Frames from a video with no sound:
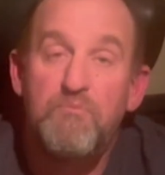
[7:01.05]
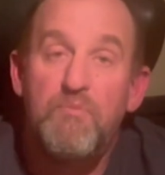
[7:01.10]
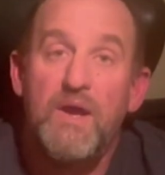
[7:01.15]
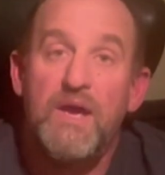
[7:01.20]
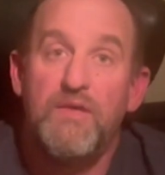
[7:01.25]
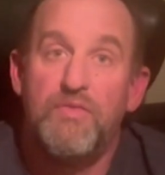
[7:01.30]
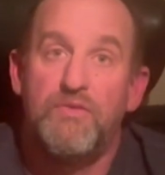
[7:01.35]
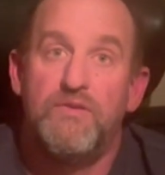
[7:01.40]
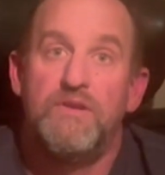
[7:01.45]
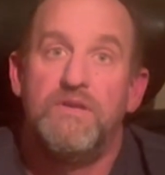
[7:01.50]

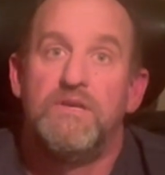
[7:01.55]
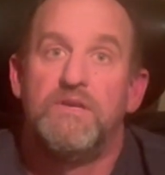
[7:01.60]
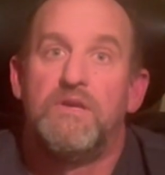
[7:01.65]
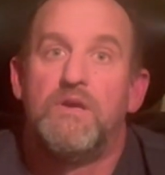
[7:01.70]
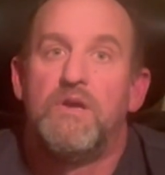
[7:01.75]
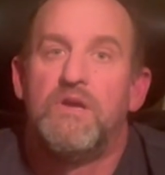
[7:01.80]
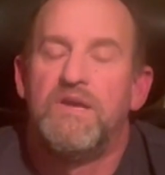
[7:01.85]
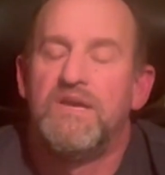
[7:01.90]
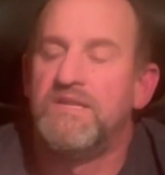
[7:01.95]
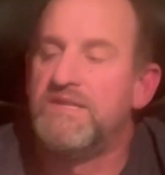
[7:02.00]
in
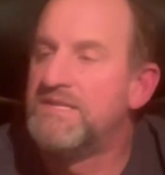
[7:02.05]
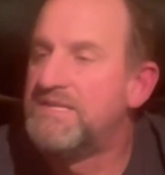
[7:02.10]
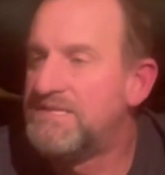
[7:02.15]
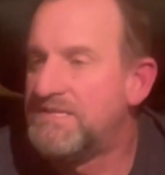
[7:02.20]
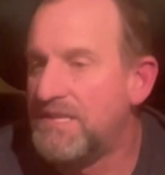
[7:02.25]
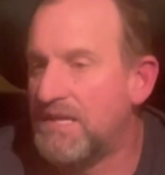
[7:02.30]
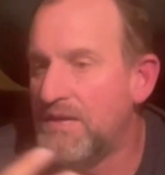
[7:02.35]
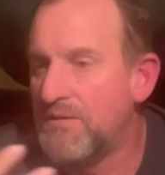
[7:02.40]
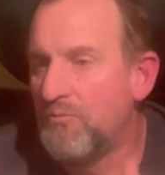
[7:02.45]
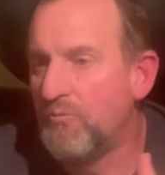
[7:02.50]
Bethany,
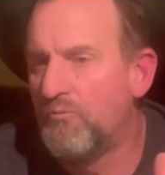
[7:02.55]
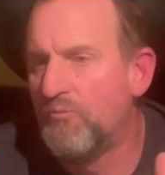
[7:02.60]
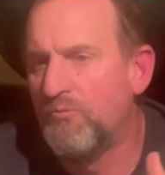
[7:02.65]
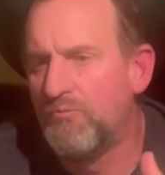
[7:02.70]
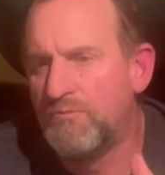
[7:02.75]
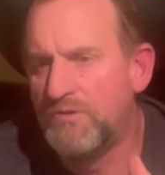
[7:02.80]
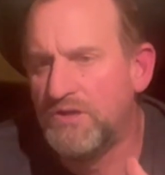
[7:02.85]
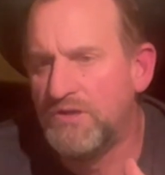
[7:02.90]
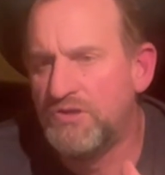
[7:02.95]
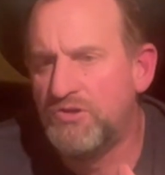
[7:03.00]
in
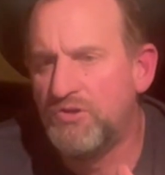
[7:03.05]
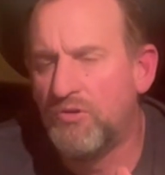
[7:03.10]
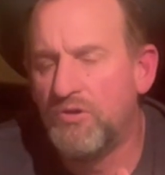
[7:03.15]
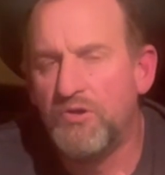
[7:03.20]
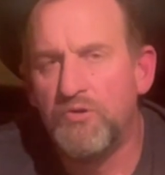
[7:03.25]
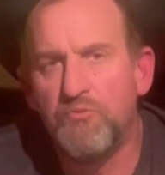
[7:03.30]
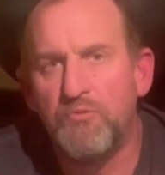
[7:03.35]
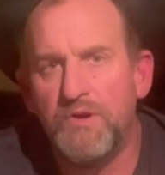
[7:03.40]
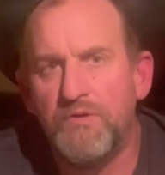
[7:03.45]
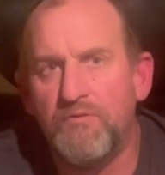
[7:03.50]

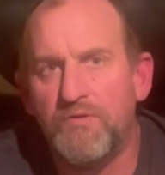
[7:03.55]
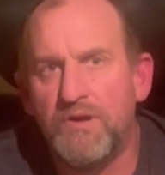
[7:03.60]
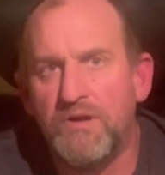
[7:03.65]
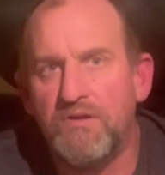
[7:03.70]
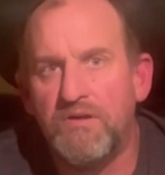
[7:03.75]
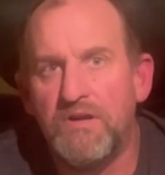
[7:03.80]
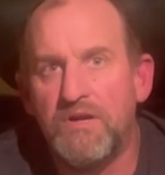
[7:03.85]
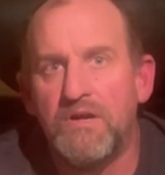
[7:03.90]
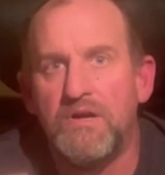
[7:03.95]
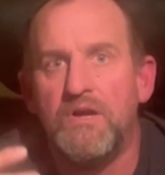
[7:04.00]
the Jordan
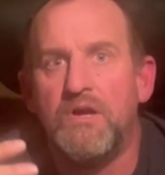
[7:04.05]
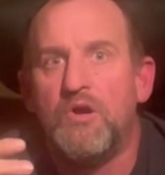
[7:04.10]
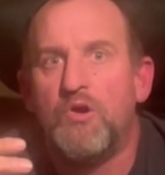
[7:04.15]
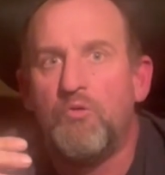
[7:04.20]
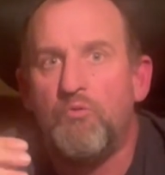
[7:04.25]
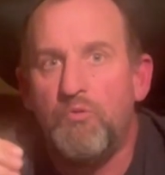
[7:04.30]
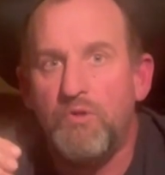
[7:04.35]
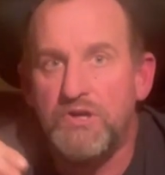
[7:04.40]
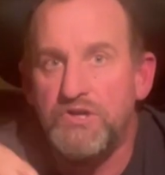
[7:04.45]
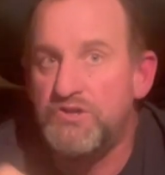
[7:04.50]
River
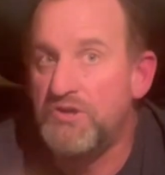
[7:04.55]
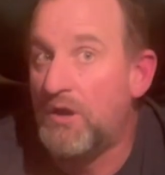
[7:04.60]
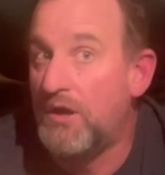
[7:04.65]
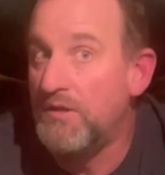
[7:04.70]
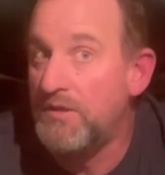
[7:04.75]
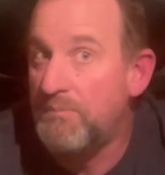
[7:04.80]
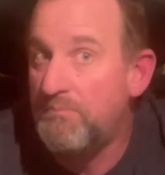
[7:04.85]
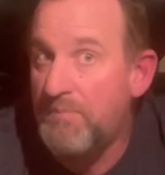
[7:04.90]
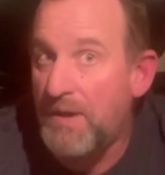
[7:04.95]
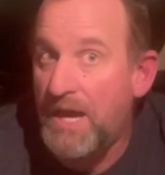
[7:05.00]
area
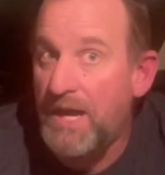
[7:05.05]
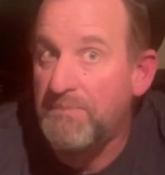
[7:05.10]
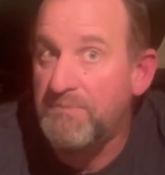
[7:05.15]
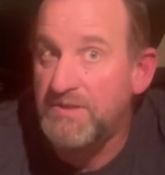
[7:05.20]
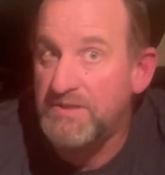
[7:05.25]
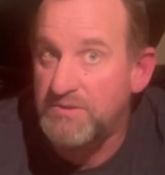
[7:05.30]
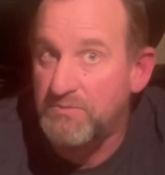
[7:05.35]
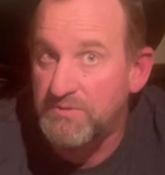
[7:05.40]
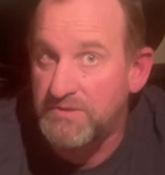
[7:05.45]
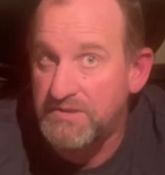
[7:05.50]
where John the
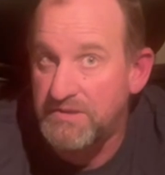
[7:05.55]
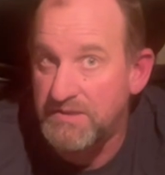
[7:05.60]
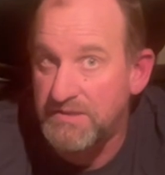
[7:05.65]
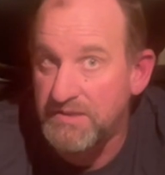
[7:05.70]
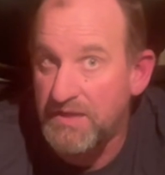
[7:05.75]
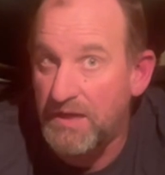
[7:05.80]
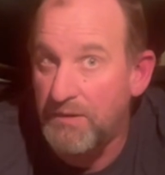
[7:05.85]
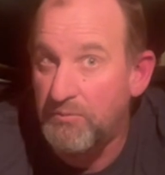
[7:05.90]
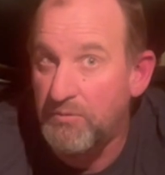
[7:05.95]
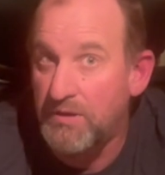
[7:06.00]
Baptist
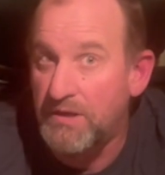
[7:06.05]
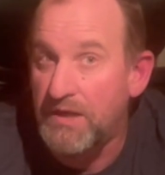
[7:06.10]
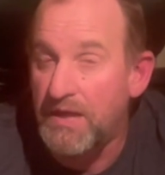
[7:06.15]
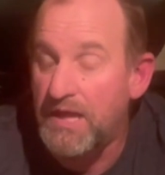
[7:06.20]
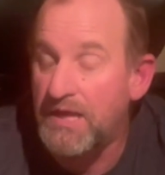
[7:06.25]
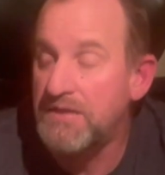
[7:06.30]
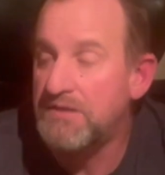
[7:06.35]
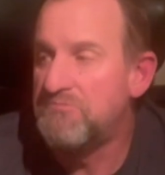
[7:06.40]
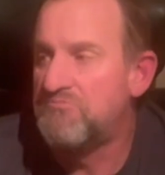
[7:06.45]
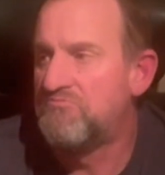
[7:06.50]
was
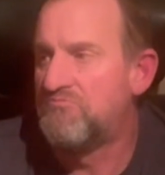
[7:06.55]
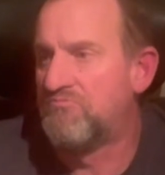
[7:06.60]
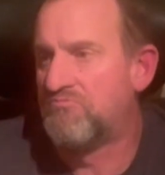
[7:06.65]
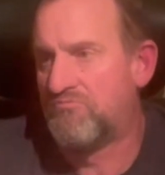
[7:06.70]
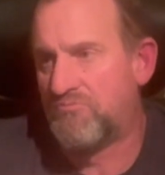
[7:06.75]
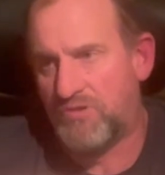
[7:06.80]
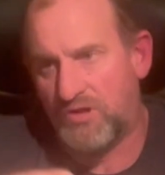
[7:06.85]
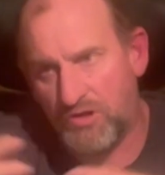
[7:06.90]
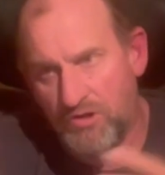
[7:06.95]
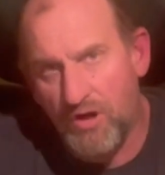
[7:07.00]
discipling.
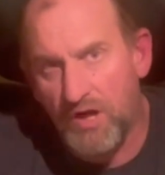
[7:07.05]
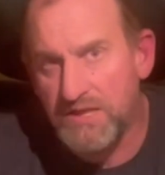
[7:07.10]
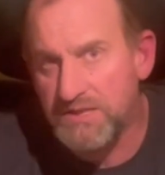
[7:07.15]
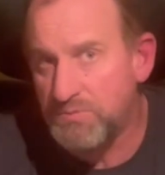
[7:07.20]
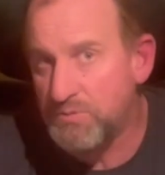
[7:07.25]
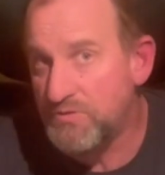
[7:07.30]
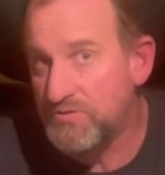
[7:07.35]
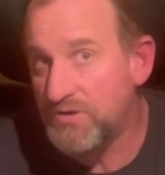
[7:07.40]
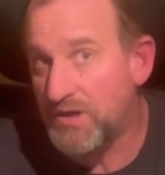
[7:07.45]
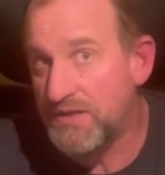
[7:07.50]
And the
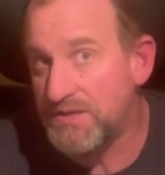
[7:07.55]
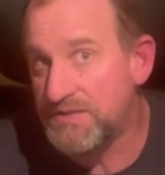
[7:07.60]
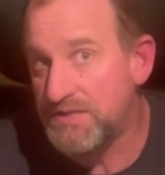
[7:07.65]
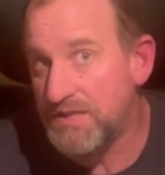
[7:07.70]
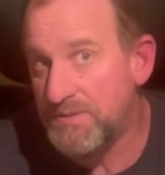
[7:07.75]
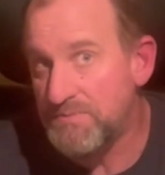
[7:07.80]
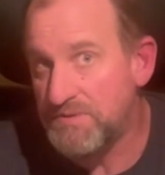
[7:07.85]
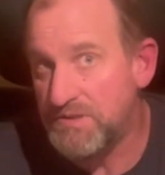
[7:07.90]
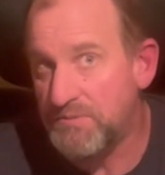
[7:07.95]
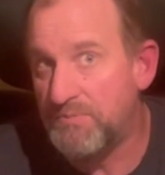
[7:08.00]
Gospel of
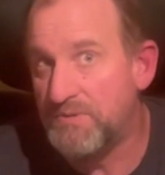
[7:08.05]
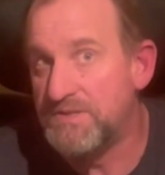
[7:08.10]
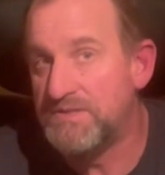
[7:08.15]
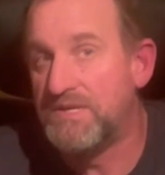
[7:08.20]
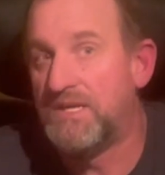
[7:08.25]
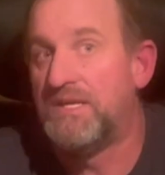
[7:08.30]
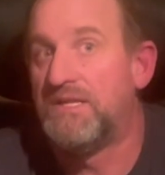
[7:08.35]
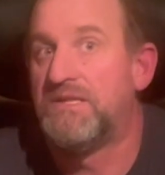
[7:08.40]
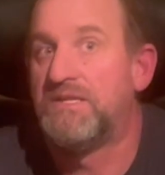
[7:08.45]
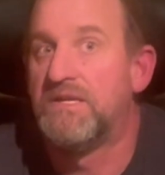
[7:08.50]
John seems
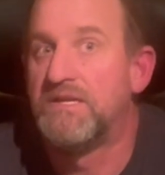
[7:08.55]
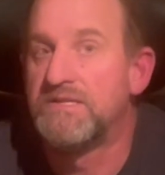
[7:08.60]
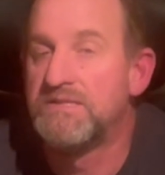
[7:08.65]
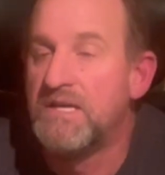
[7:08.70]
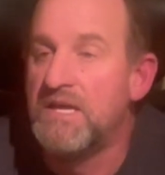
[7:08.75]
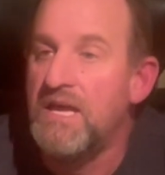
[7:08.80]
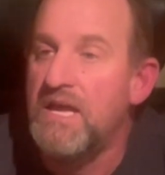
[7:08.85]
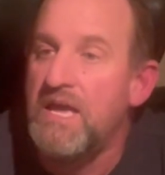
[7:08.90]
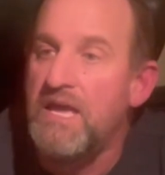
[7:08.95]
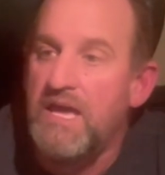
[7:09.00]
to
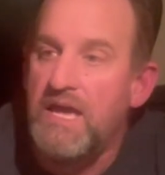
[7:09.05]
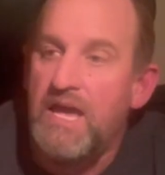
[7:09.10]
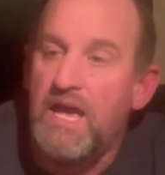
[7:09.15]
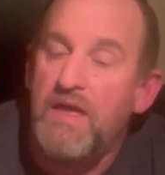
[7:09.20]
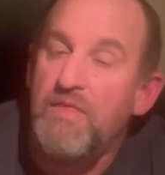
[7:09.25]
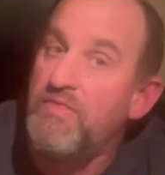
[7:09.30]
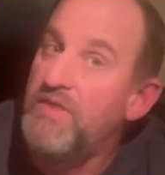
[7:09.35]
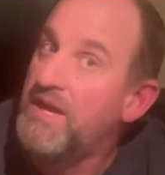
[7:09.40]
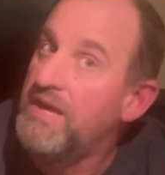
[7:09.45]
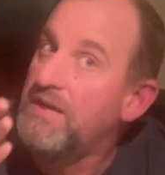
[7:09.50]
present this.
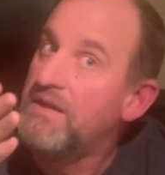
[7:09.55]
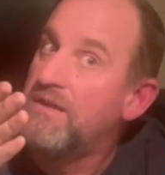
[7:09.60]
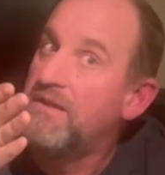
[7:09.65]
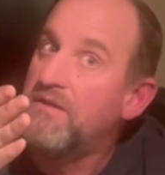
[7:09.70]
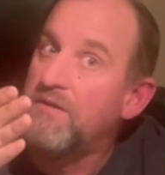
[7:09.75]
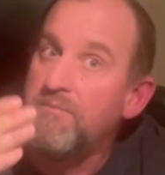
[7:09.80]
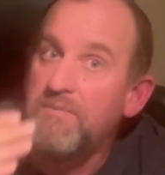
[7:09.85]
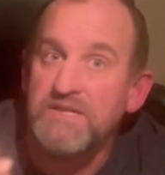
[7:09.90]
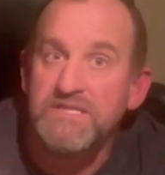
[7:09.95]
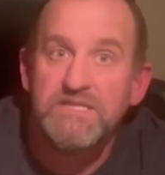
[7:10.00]
And
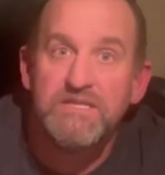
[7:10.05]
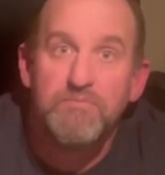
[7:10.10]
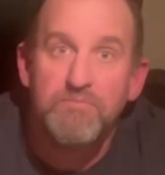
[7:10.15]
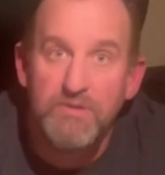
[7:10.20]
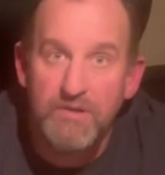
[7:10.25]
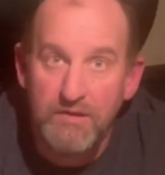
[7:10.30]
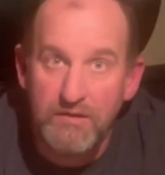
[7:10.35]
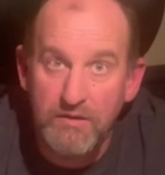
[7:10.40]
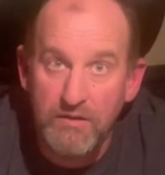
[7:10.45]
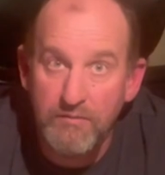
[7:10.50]
then there
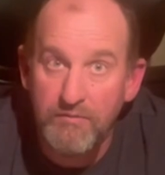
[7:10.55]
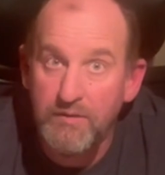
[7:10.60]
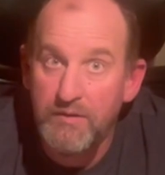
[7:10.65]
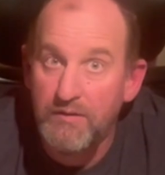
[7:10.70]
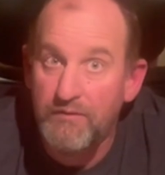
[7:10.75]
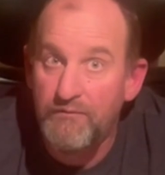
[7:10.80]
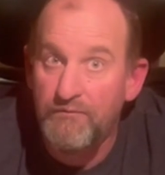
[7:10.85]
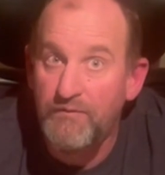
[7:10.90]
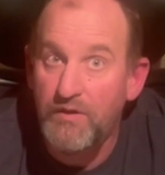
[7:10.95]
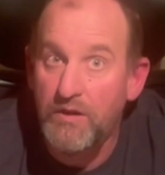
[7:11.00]
must have been a
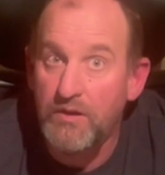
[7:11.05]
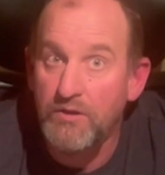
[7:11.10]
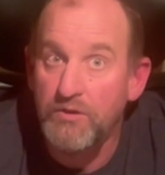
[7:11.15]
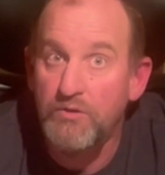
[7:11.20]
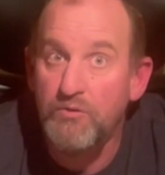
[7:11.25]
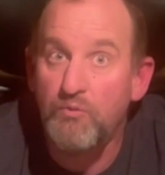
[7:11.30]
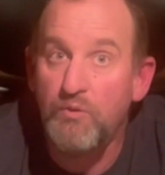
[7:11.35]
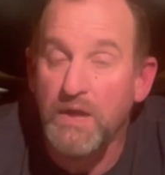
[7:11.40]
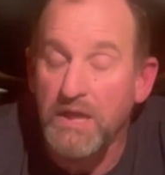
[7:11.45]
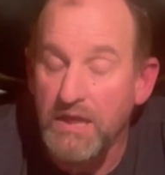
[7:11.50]
little bit of
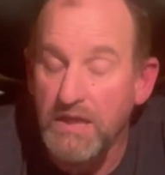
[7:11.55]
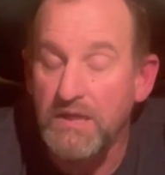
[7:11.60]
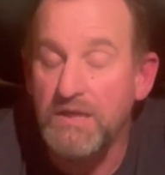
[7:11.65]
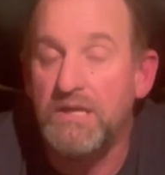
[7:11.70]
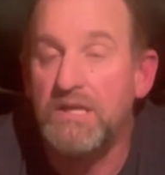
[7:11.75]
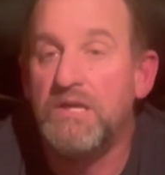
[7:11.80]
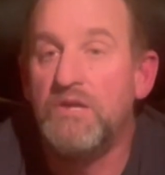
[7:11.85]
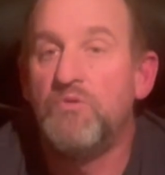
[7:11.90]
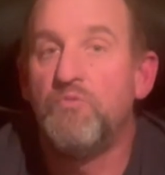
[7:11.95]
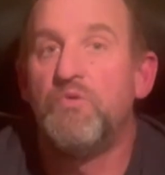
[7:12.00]
falling
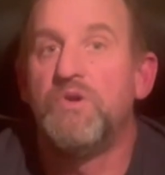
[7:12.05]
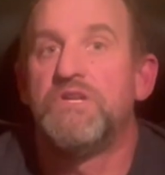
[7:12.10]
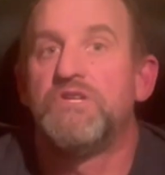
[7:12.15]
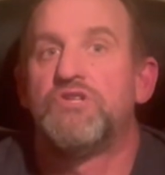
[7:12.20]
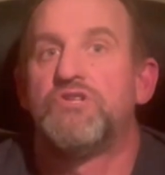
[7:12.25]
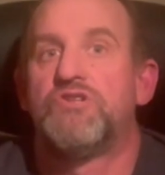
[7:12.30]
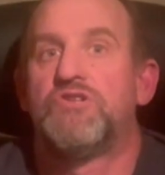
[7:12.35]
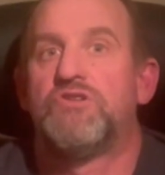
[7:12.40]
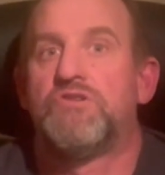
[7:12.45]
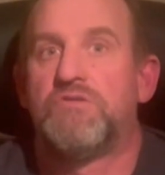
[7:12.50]
away
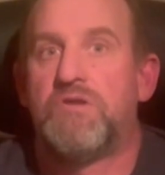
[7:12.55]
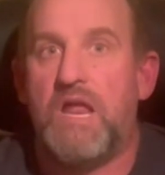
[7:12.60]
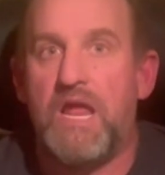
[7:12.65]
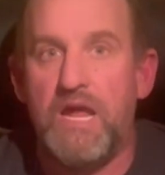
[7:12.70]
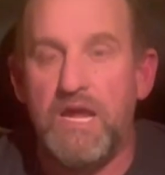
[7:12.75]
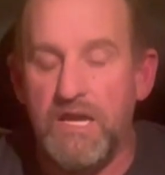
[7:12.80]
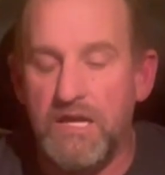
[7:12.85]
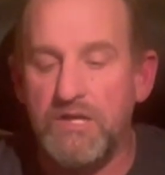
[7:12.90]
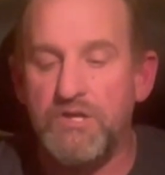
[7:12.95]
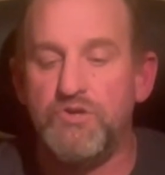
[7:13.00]
in which
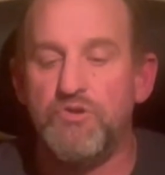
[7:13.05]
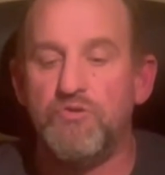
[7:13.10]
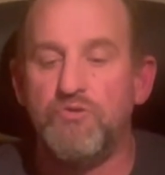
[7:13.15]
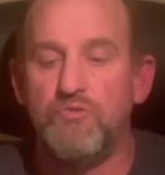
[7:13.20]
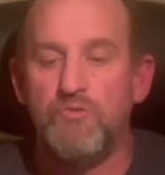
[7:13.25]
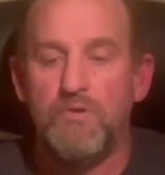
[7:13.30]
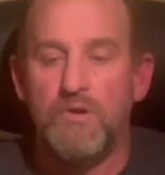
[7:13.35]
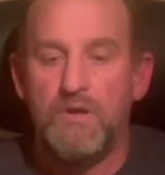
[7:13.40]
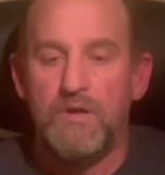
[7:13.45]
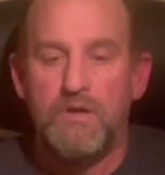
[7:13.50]

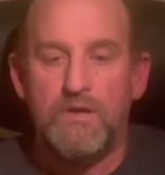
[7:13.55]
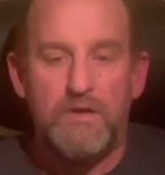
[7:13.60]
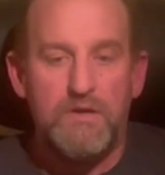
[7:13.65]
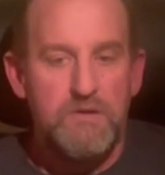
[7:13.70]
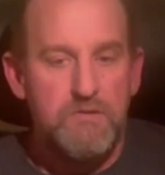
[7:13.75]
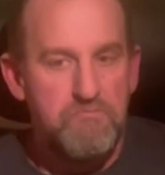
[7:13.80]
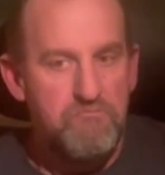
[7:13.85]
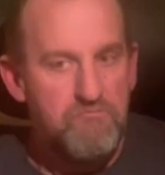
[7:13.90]
Andrew,